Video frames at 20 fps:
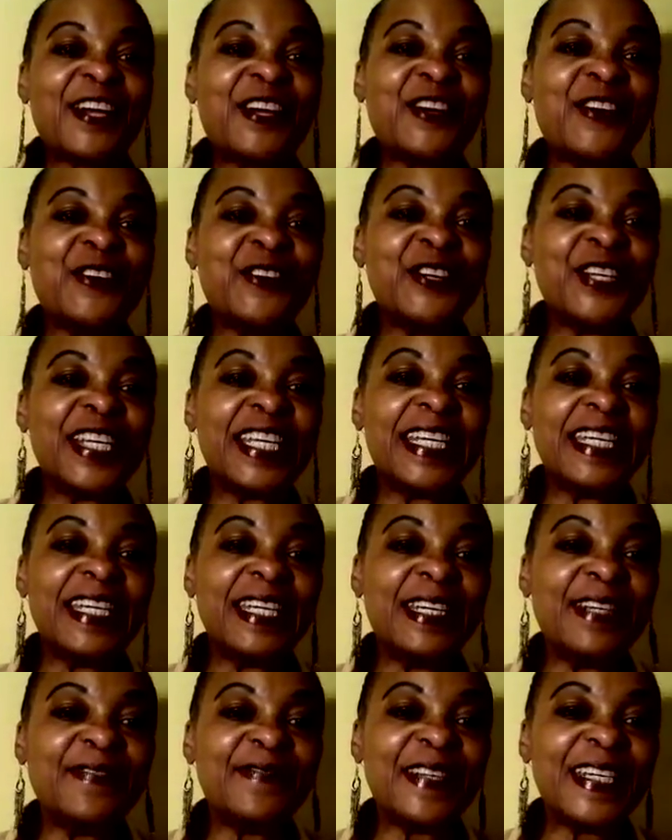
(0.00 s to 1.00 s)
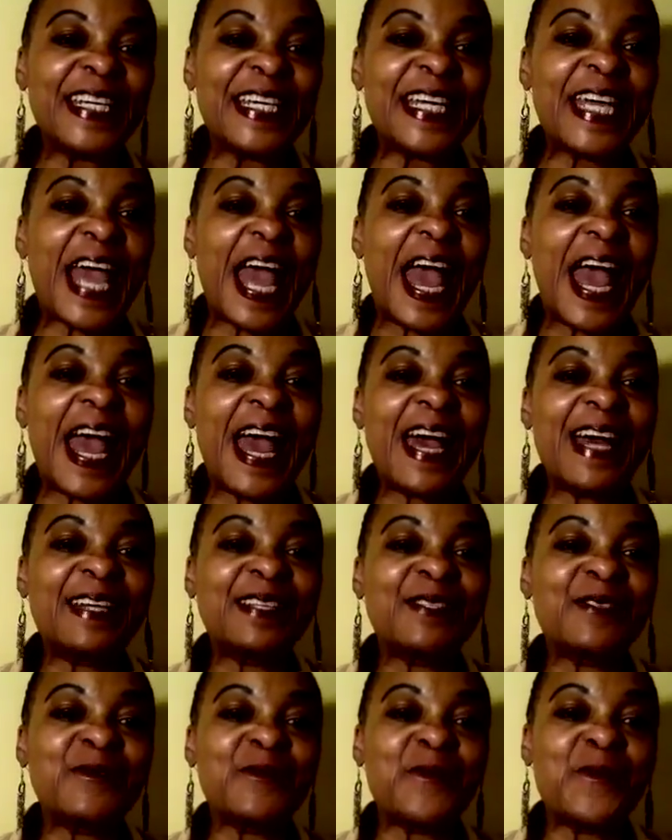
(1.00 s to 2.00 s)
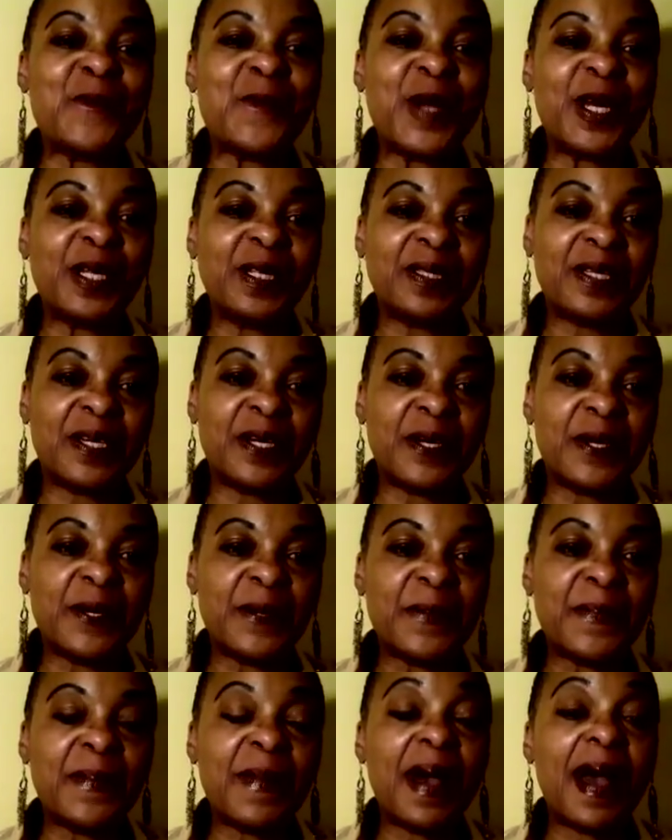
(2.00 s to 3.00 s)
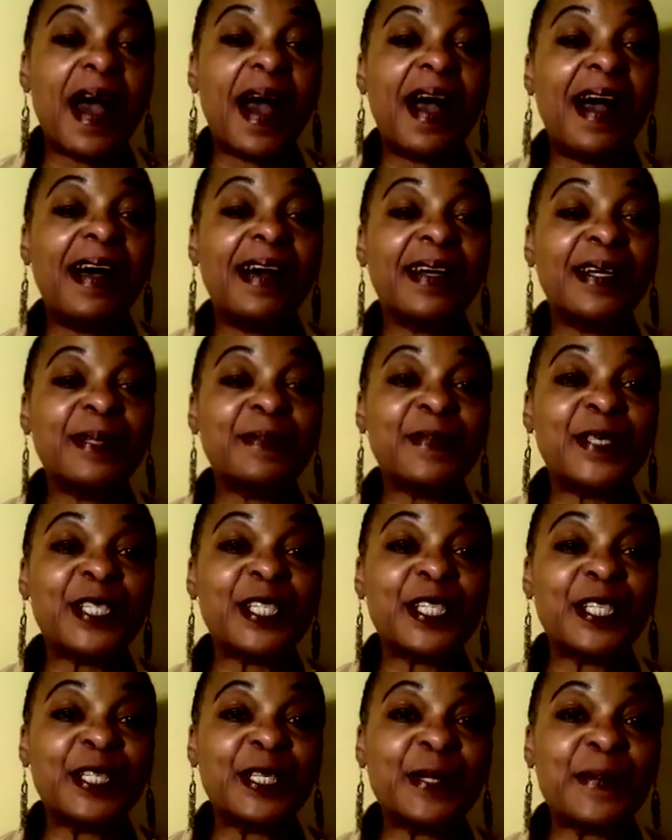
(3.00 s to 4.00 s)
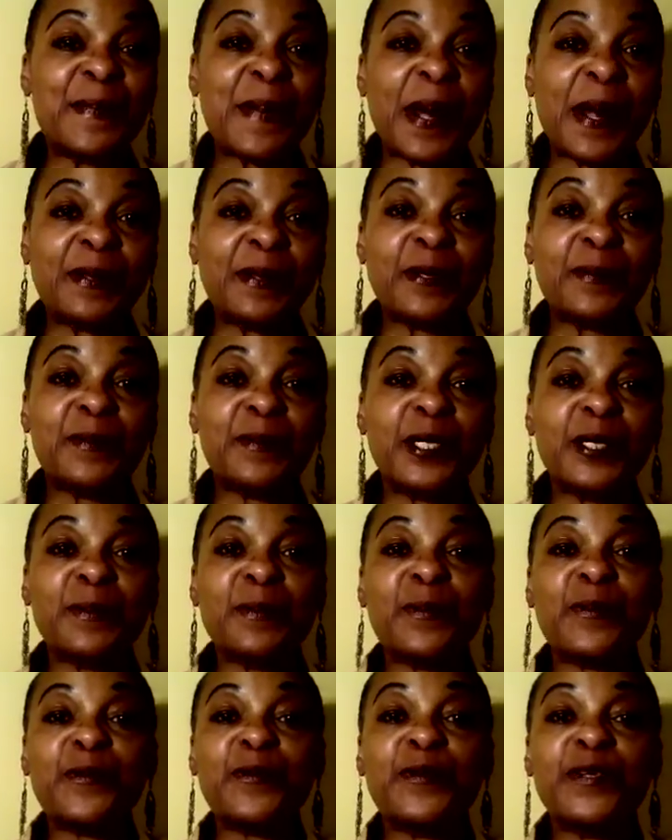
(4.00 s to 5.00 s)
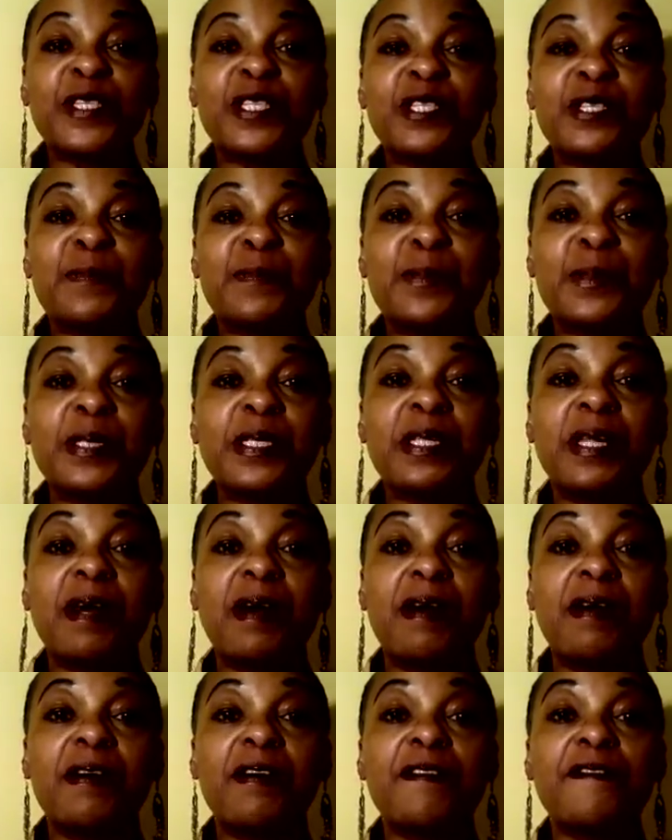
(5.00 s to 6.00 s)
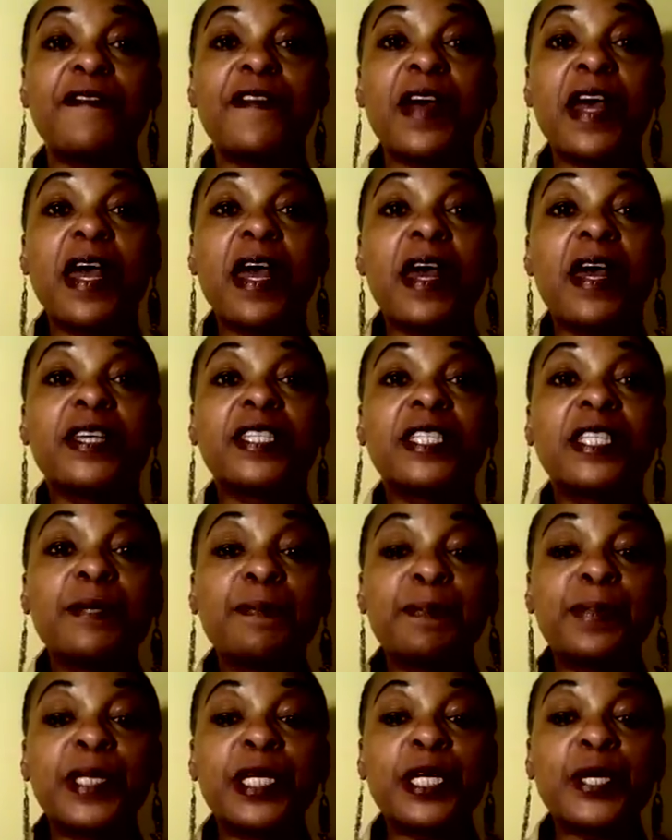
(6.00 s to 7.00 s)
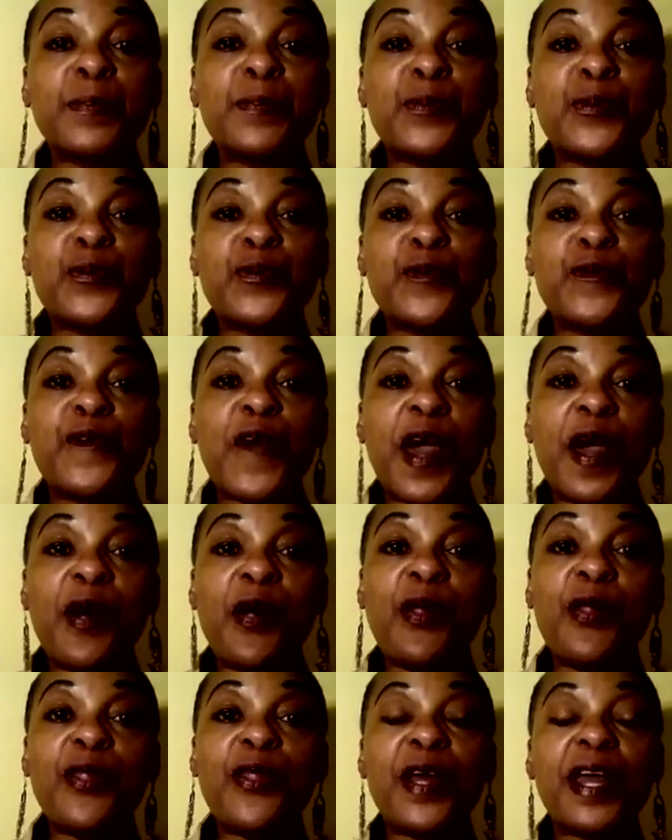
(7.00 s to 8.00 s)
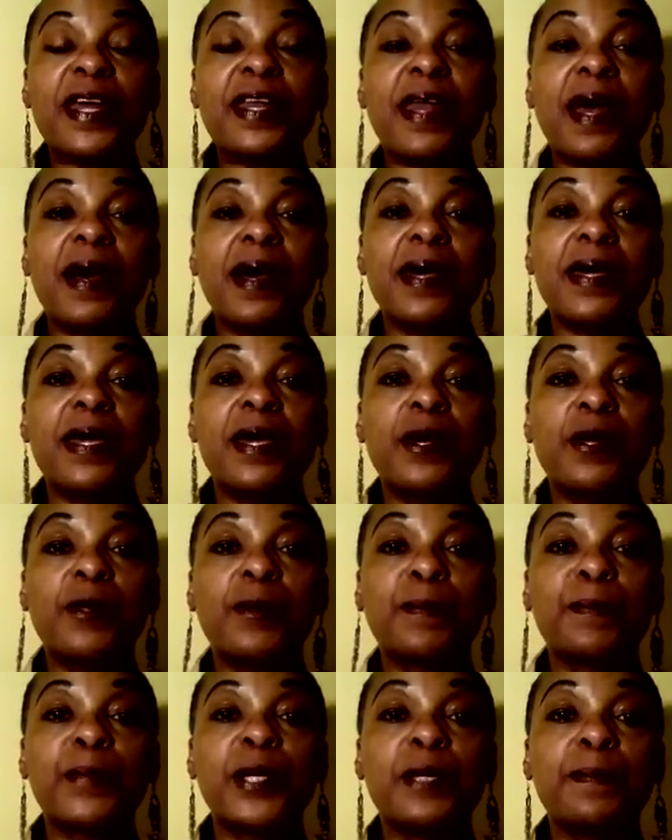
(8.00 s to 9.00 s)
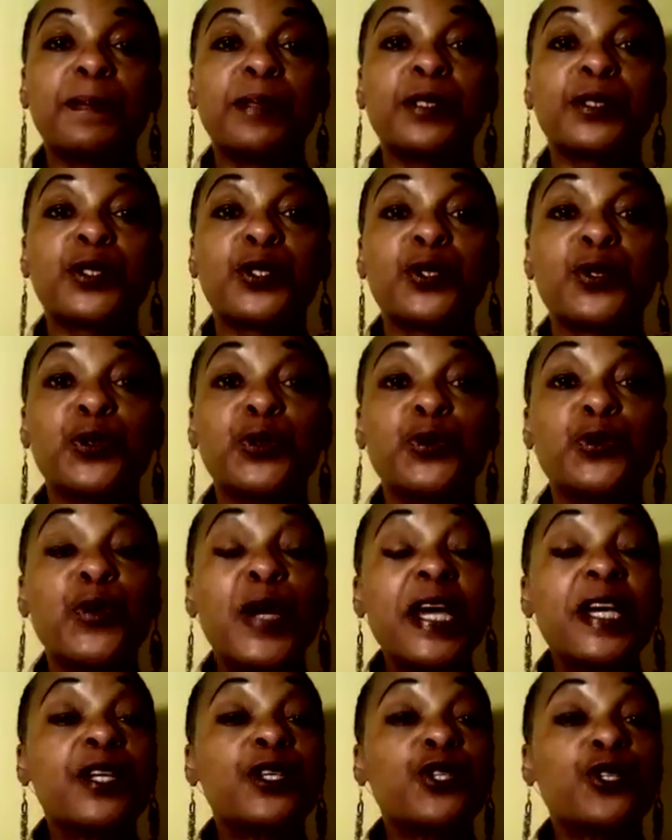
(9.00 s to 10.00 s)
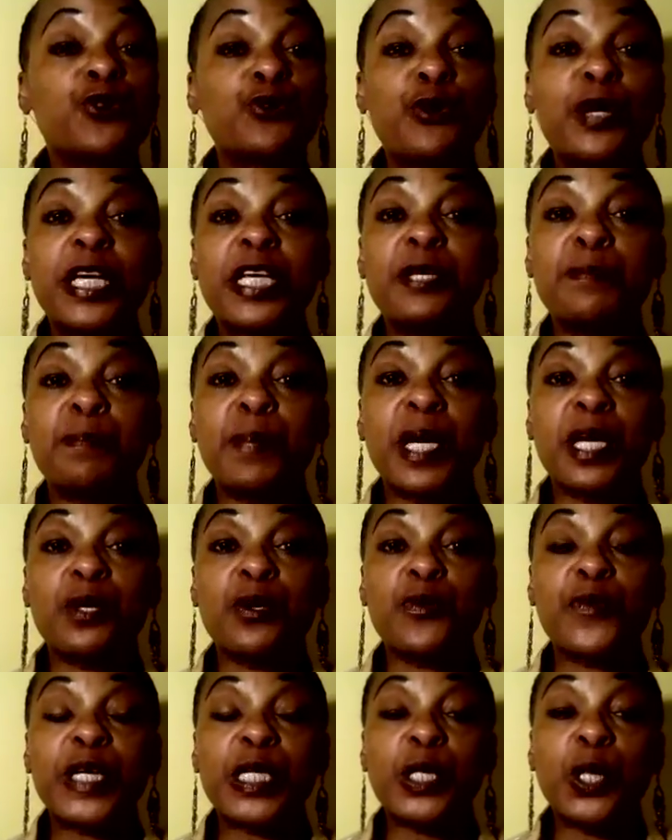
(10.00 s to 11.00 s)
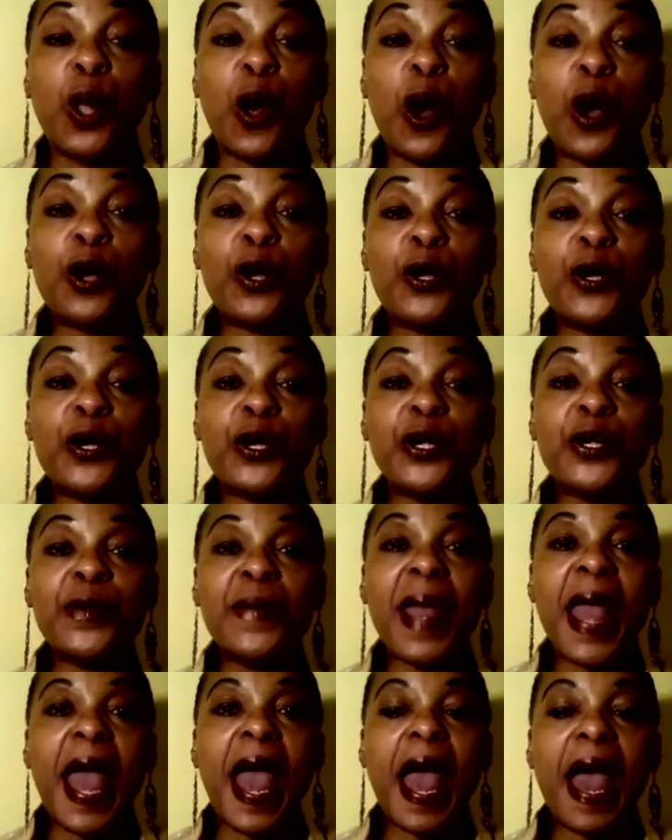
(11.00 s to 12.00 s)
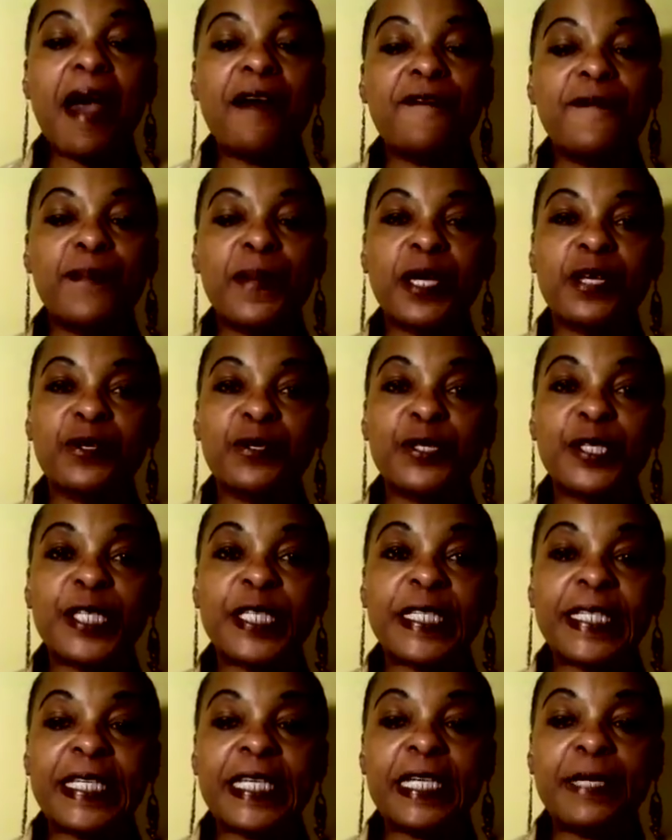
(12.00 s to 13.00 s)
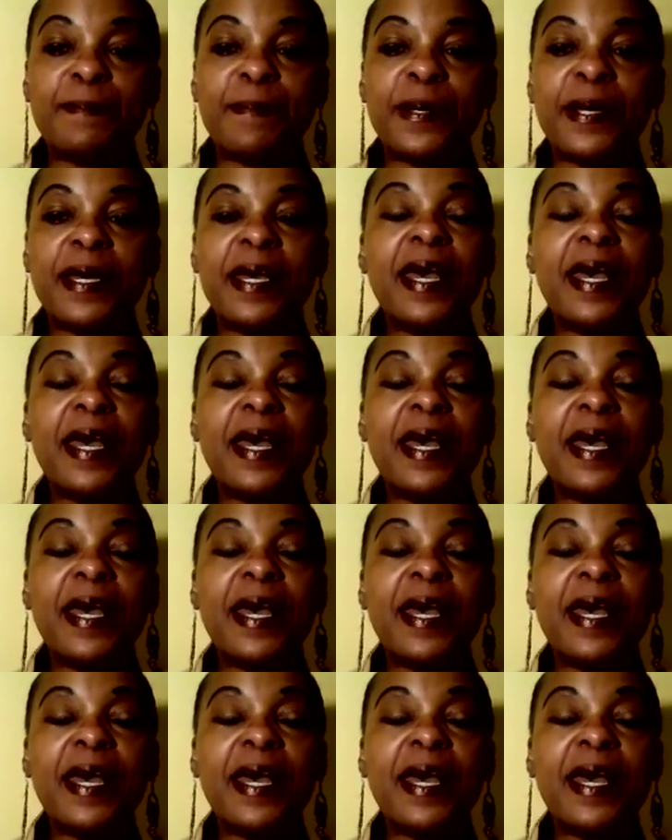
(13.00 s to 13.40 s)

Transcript: Good evening and welcome. I'm Sheila Balgobin, principal of Simply Improve Health, and I help people to train better and longer, have better sleep,